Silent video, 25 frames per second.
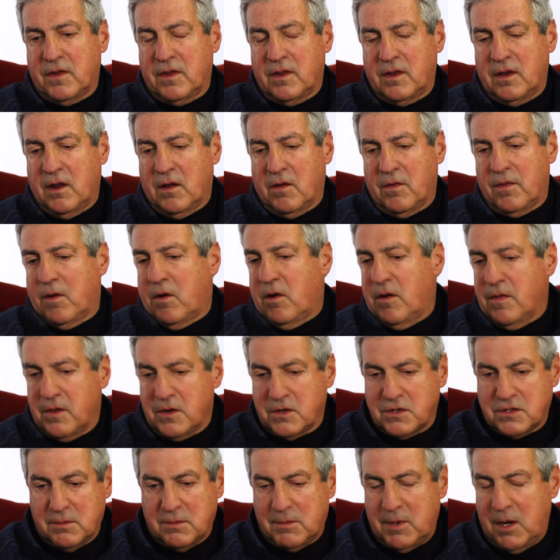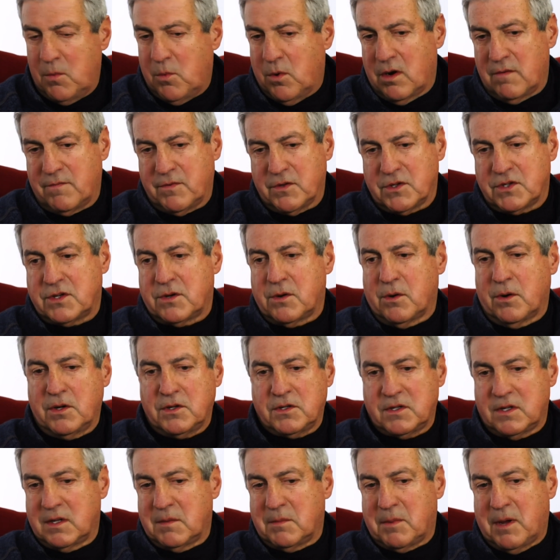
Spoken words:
there's so many wonderful stories in the